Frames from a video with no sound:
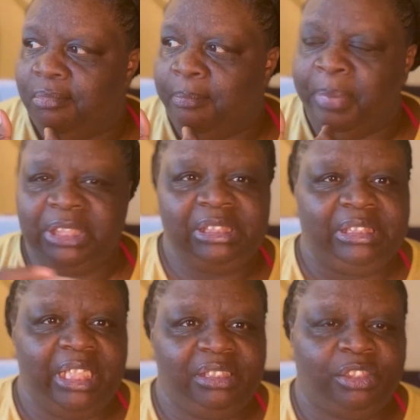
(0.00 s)

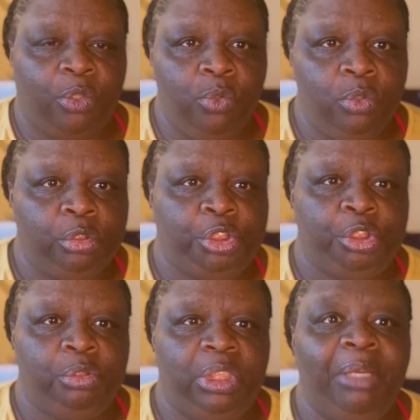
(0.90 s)
buses that schools
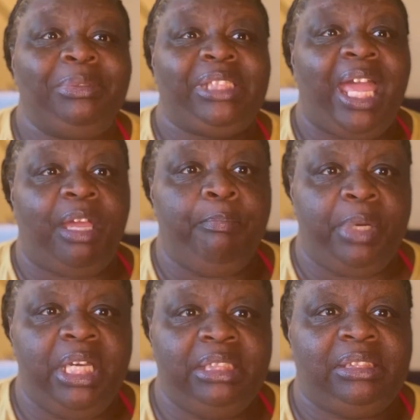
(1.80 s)
use. It was like a
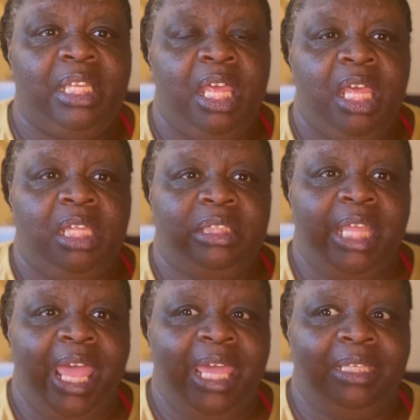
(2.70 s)
bus
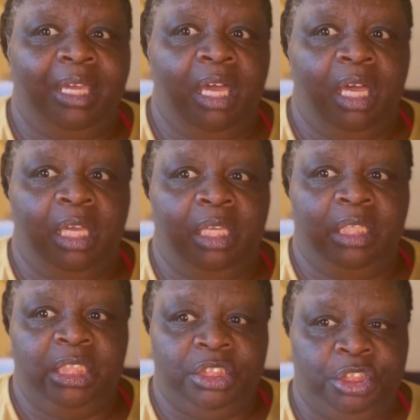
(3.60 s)
that uh,
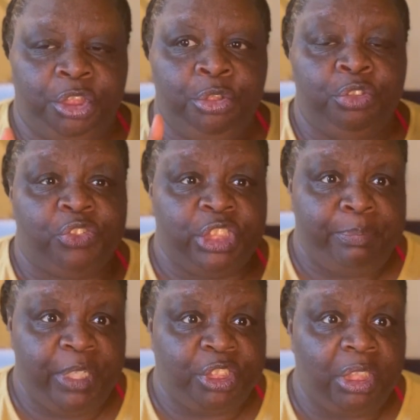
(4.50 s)
is used for
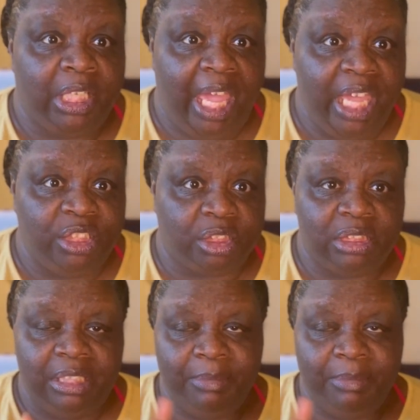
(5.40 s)
special occasions.